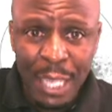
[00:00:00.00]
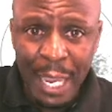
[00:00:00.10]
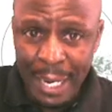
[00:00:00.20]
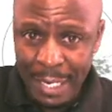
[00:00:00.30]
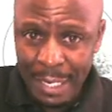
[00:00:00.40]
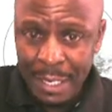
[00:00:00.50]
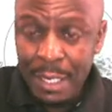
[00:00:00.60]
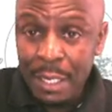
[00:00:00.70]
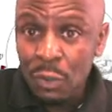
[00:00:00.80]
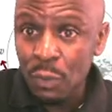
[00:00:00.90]
L
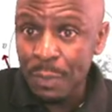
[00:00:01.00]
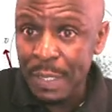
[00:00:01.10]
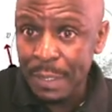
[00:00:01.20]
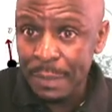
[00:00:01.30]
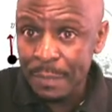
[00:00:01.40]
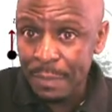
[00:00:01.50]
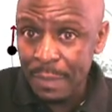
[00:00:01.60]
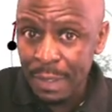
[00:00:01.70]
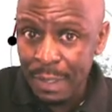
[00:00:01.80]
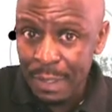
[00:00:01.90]
to be
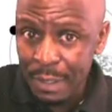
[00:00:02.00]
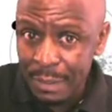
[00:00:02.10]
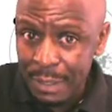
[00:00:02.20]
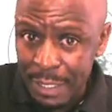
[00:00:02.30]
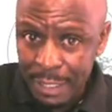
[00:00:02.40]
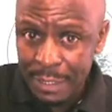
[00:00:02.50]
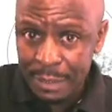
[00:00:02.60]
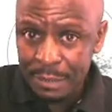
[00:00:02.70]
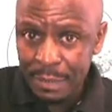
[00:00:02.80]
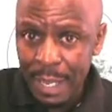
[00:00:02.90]
this
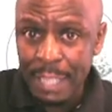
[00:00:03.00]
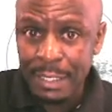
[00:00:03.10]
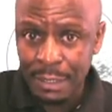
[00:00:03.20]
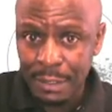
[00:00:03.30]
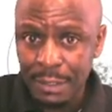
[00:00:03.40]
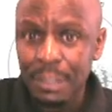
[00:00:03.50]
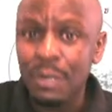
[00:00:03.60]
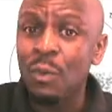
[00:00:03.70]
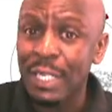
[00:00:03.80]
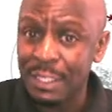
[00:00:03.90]
as
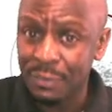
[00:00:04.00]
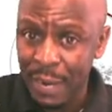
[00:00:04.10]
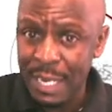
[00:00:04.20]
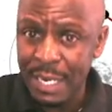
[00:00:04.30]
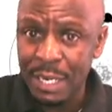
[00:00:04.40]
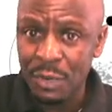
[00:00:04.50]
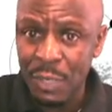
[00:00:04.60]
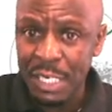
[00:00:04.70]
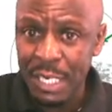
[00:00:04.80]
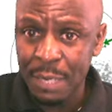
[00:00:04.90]
was defined in
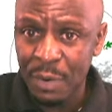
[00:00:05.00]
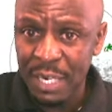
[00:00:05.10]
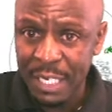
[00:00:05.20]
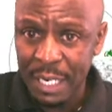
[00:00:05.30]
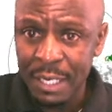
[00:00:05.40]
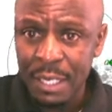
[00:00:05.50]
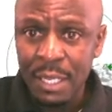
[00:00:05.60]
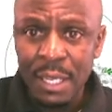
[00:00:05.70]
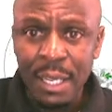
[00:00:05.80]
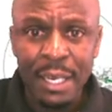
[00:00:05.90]
equation 8.10,
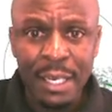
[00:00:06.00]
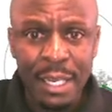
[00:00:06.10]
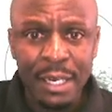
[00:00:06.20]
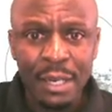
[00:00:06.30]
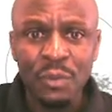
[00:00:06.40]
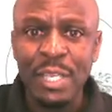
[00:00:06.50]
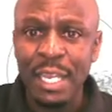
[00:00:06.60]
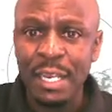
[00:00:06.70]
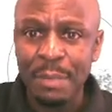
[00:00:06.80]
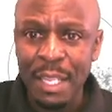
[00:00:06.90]
and then we
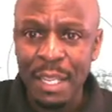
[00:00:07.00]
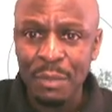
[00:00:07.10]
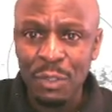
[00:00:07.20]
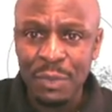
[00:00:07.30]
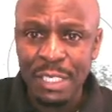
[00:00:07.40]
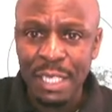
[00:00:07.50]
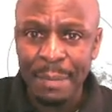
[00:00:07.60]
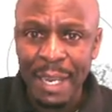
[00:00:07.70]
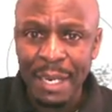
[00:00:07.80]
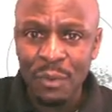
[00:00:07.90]
can be able to
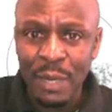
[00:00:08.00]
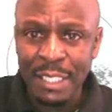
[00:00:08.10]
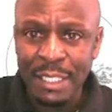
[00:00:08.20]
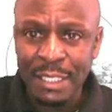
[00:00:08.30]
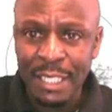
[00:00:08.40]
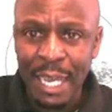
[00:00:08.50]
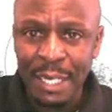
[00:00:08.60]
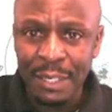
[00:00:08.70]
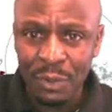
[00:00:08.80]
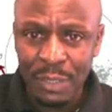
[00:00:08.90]
determine what is R
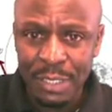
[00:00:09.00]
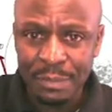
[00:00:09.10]
dot.